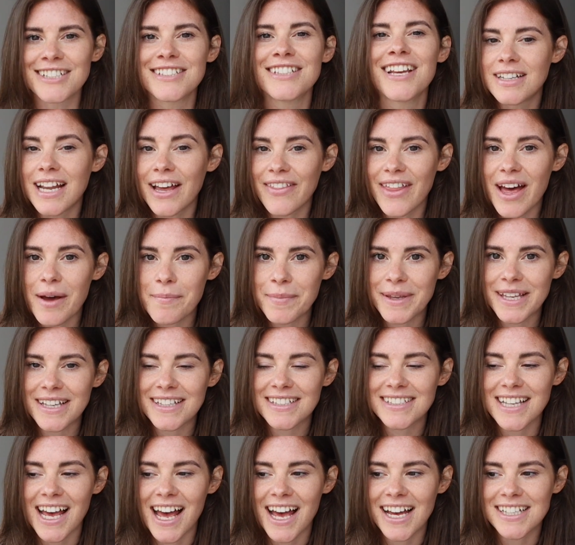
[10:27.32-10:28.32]
Now that being
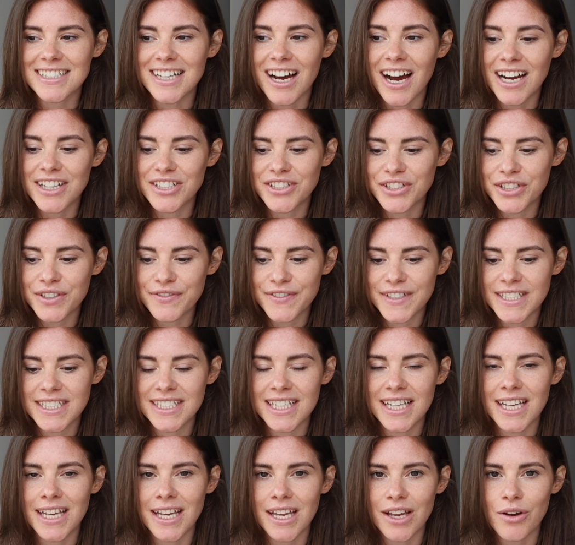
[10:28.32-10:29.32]
said, I do
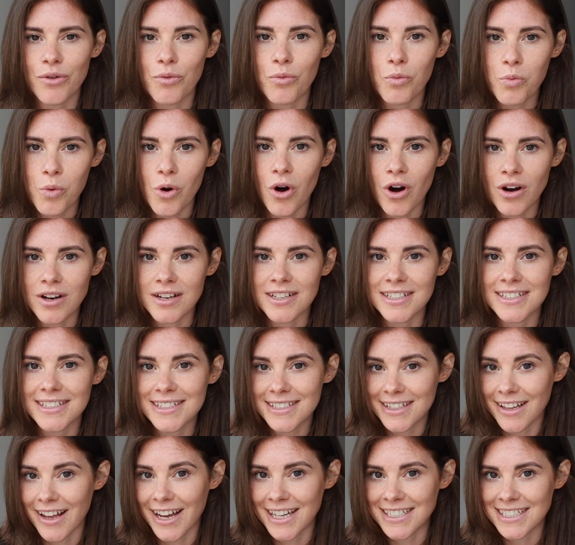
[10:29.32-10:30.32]
foresee one
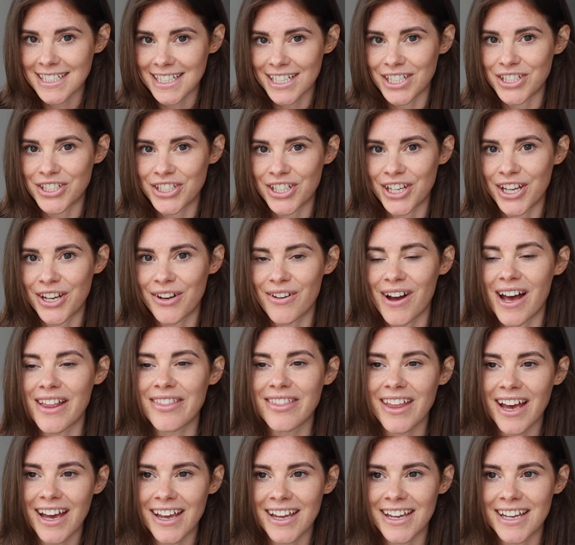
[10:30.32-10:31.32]
slight issue,
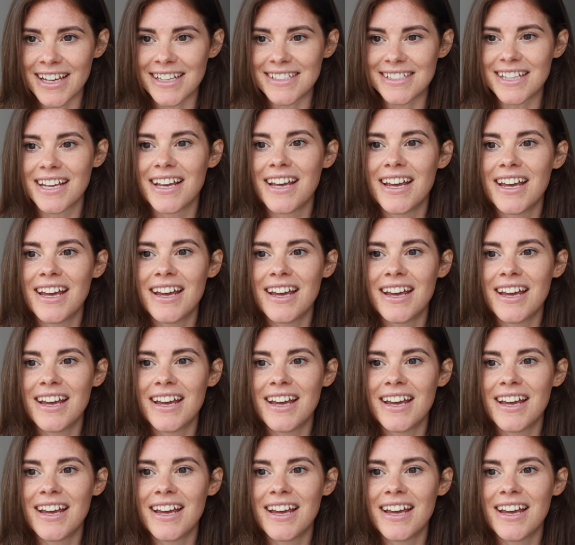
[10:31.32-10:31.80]
and that is